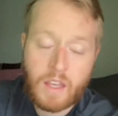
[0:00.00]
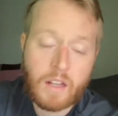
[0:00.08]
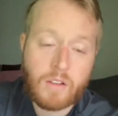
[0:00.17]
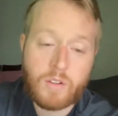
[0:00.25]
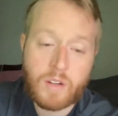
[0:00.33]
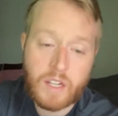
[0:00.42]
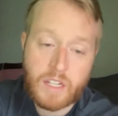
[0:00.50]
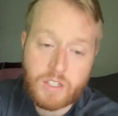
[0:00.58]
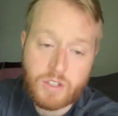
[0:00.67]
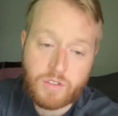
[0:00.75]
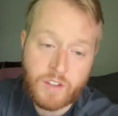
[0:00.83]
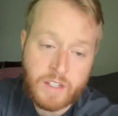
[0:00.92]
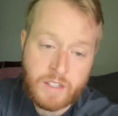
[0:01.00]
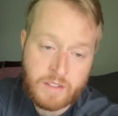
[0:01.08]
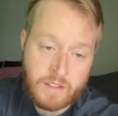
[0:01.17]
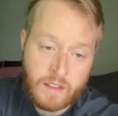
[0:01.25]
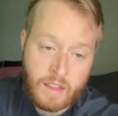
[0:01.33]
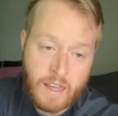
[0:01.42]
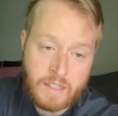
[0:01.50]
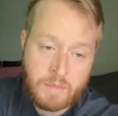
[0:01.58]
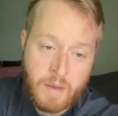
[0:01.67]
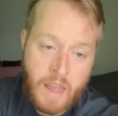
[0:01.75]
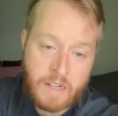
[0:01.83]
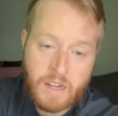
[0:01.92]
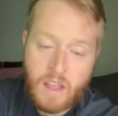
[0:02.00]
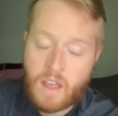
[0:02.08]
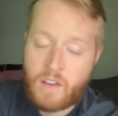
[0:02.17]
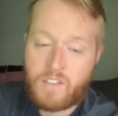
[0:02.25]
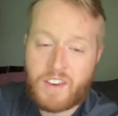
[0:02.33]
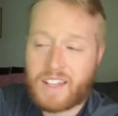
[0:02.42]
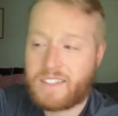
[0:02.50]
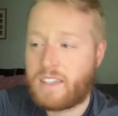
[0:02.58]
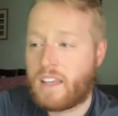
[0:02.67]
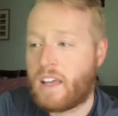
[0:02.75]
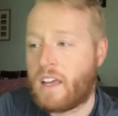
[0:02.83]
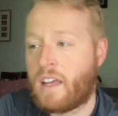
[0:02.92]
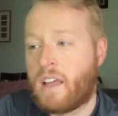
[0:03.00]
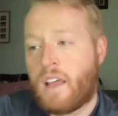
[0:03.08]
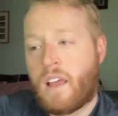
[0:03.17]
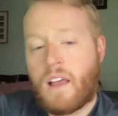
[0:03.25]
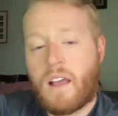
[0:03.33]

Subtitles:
including against Juventus in the last match. Venezia,